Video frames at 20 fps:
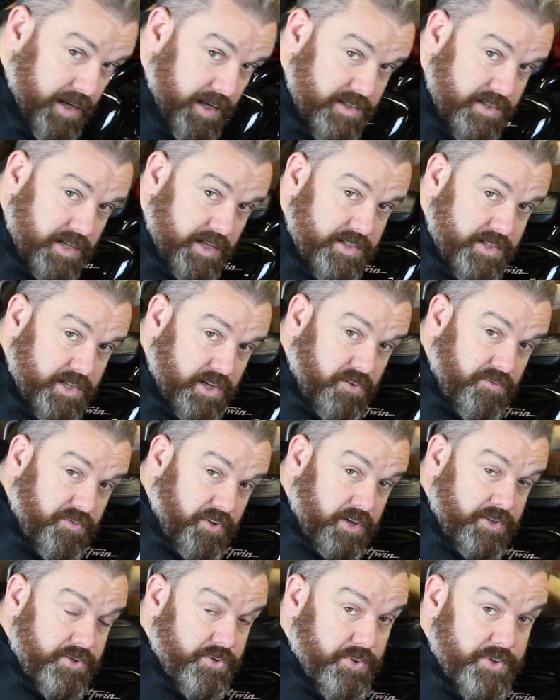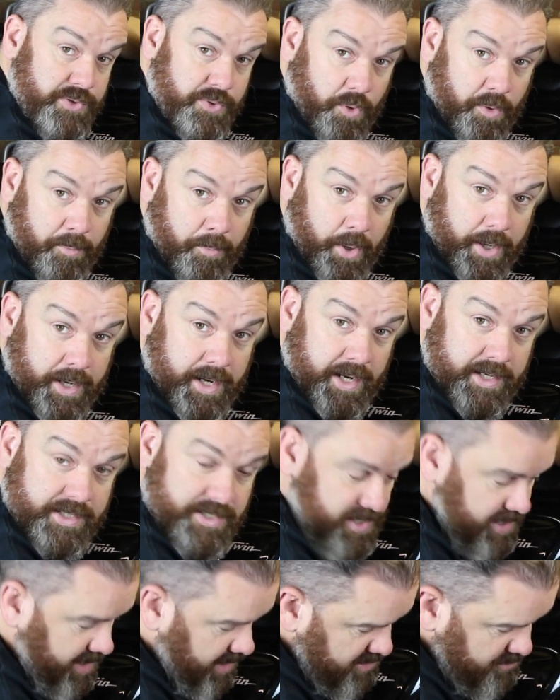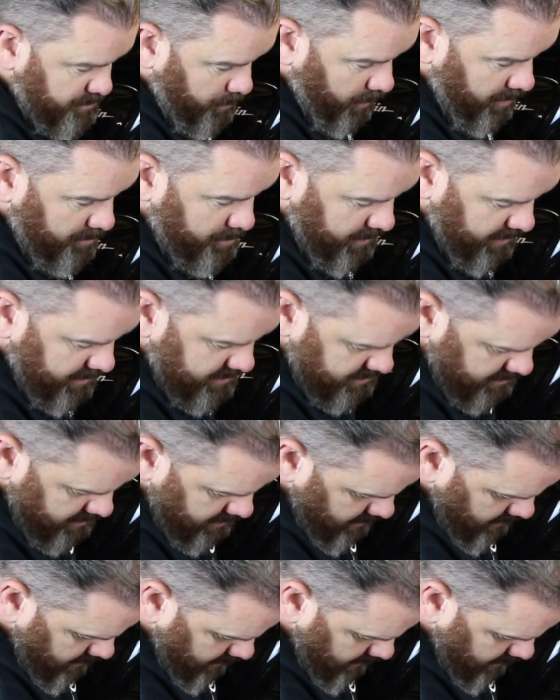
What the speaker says: catalytic converter is, or in my case the X-pipe is.